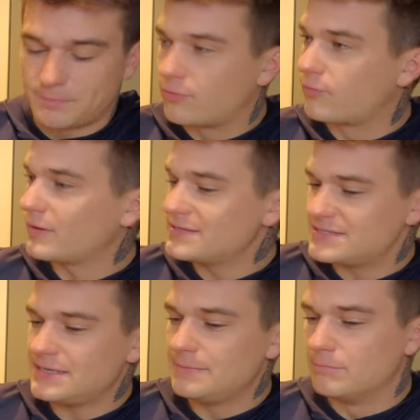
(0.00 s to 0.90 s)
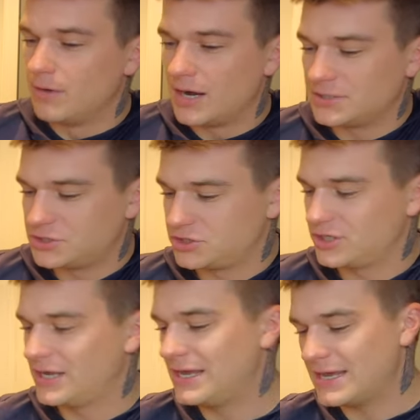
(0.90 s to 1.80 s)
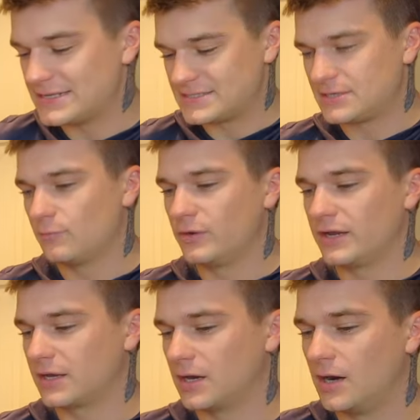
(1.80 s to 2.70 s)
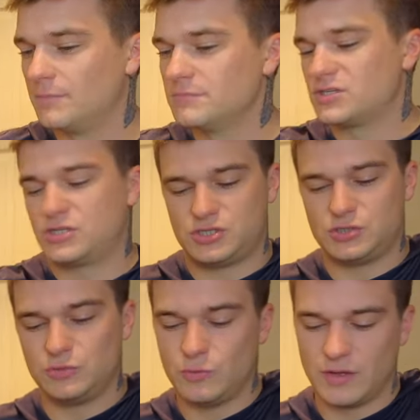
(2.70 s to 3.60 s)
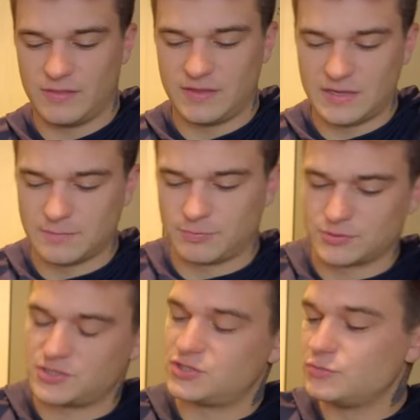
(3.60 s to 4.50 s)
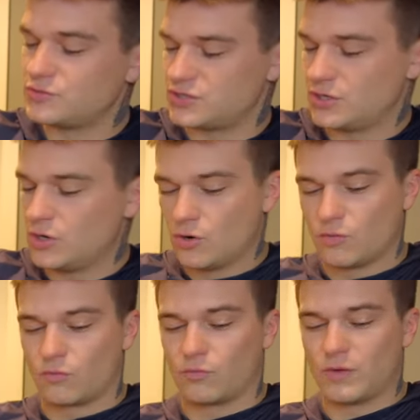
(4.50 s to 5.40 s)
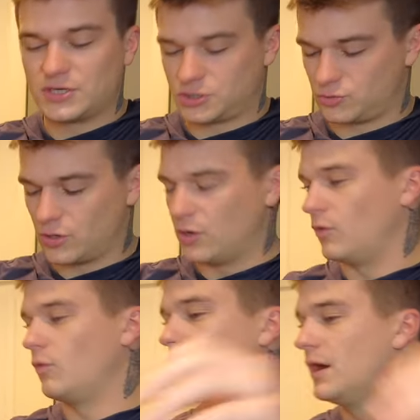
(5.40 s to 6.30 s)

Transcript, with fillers: pretty much it when it comes to the Pursuit Retro